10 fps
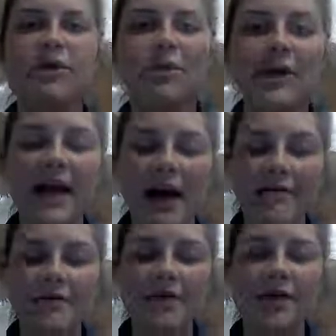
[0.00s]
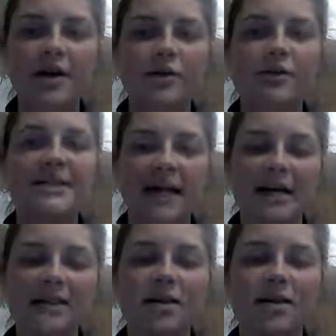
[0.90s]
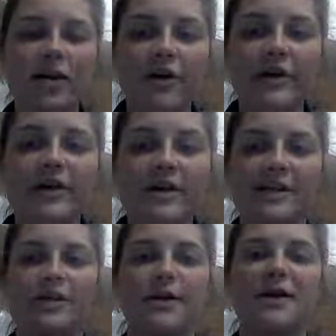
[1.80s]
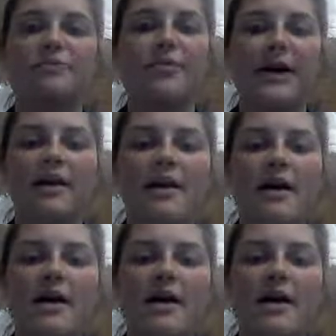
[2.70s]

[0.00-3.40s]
only after you assess your current classroom management plan.